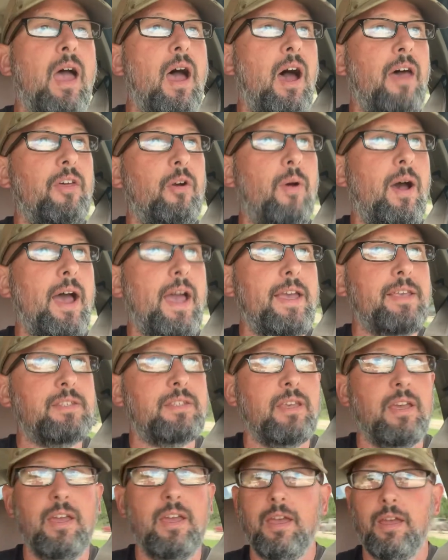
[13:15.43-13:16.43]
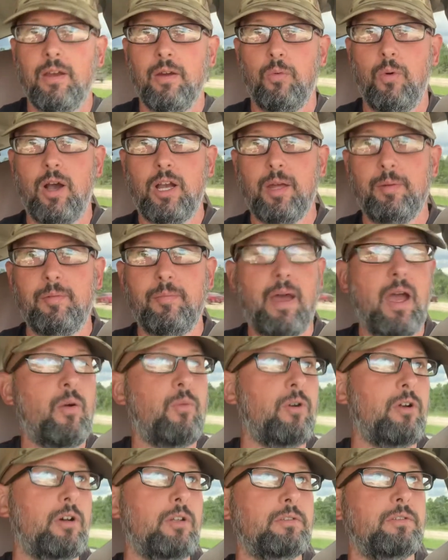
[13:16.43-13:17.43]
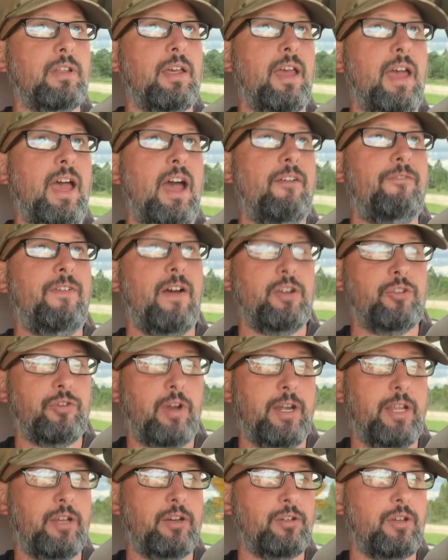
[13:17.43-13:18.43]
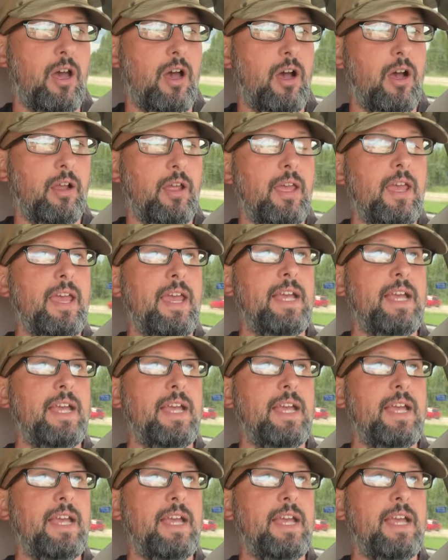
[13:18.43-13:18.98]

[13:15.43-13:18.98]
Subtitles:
Otherwise, welcome to my world. Have fun training your dog.